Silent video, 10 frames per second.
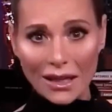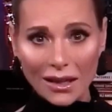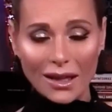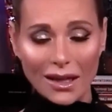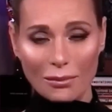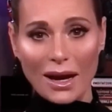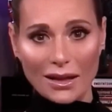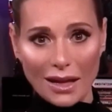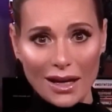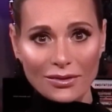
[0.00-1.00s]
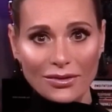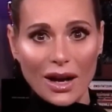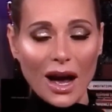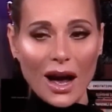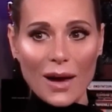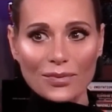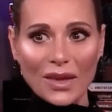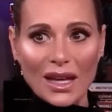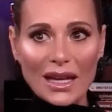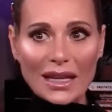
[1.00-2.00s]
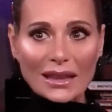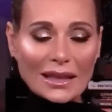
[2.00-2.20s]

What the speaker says: honest advice, and doesn't